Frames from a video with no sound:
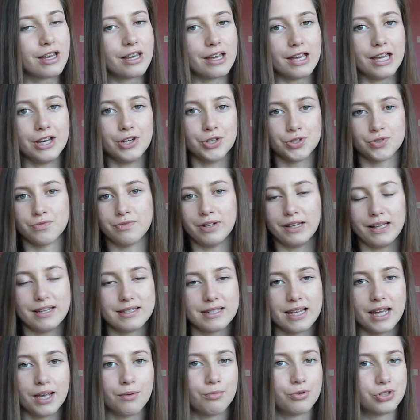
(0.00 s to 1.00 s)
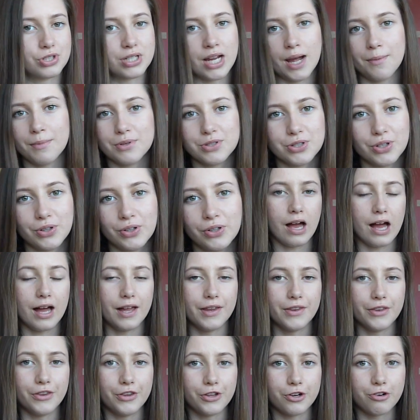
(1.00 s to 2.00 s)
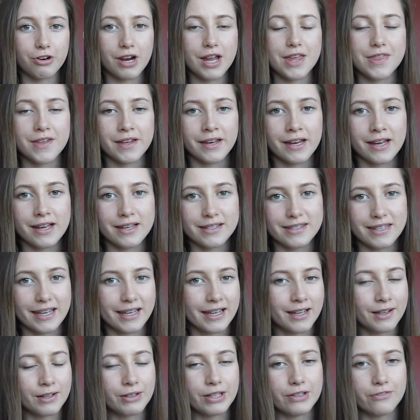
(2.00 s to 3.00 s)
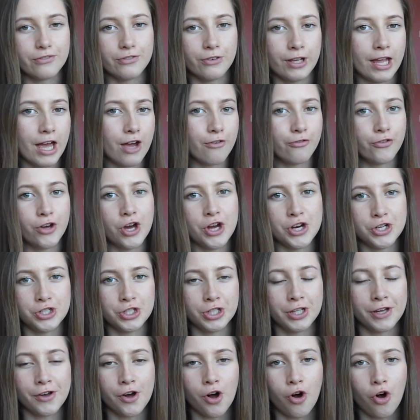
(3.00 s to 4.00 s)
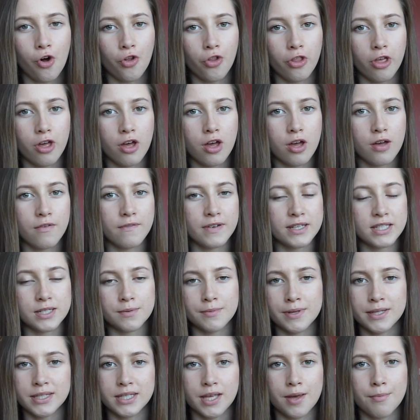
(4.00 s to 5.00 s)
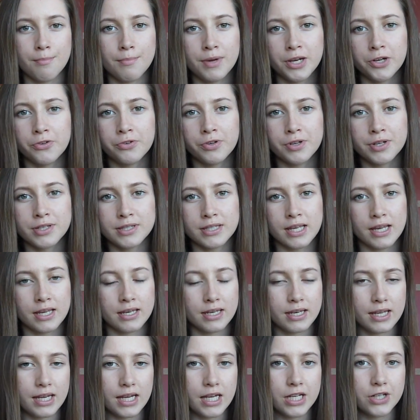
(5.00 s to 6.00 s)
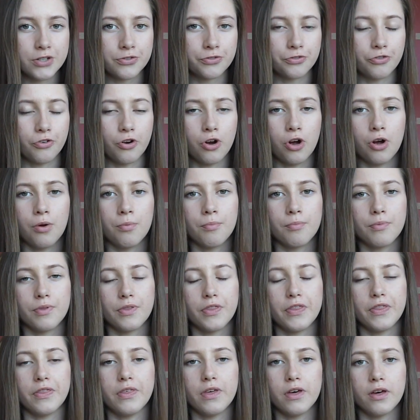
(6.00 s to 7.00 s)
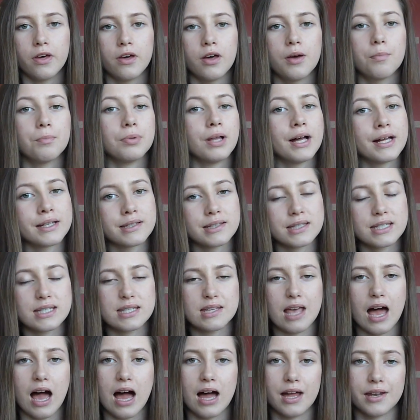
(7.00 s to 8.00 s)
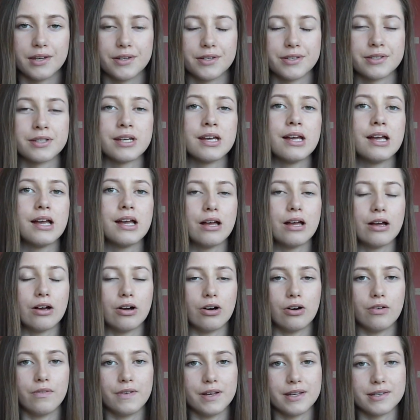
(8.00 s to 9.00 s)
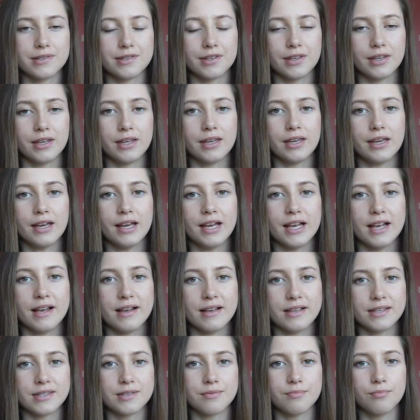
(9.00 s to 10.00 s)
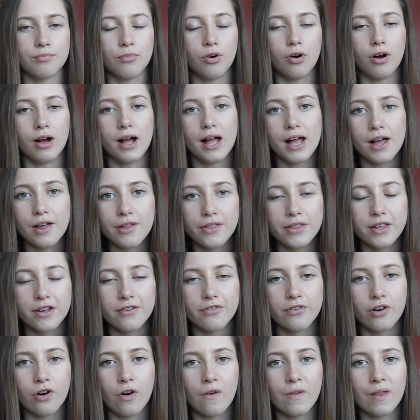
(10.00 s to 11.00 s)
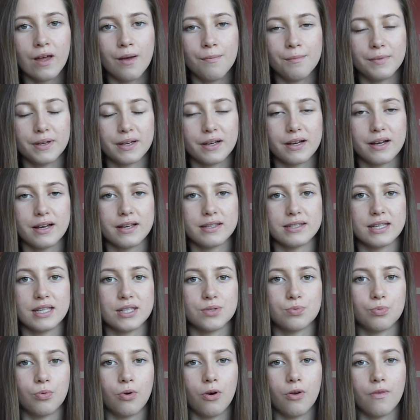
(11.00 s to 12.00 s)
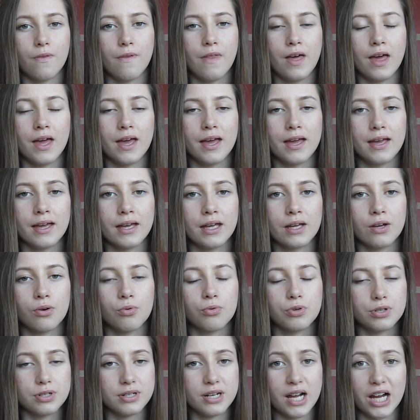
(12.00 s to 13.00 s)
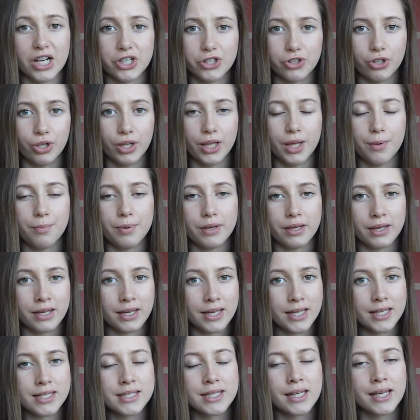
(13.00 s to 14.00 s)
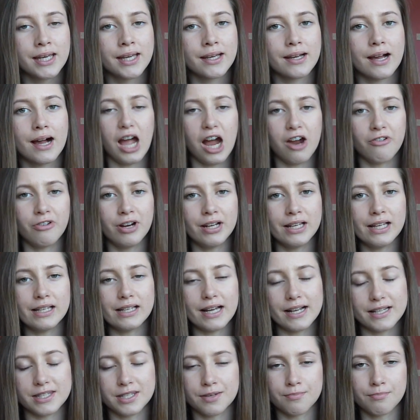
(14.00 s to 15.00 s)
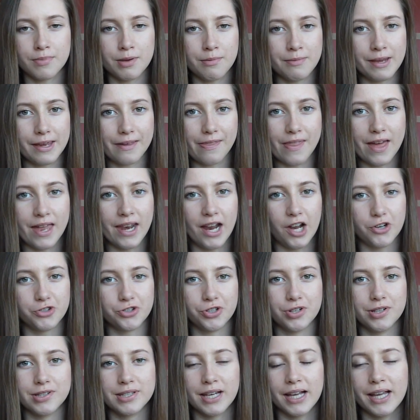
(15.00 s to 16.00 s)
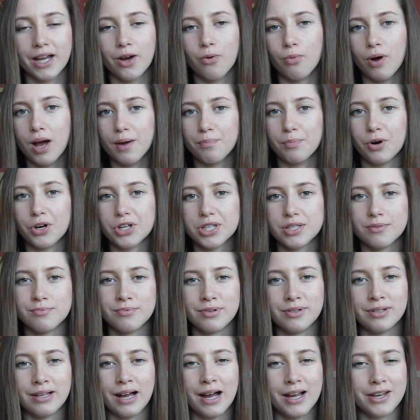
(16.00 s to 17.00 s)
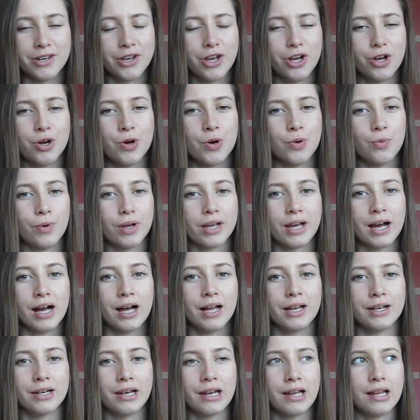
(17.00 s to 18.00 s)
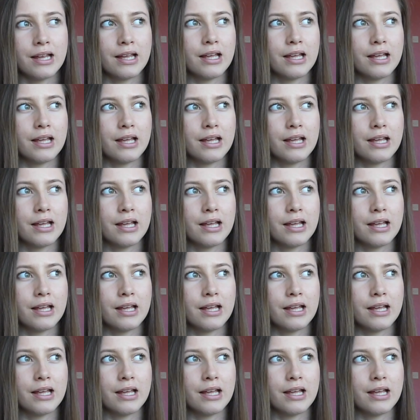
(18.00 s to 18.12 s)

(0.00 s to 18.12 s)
it doesn't really take much time at all. And the great thing is they can get virtually all the vitamins and minerals they need from the plants, and obviously it's more healthy for them because it's what they would naturally be eating. I really like to mimic their natural diet where possible. I know we can't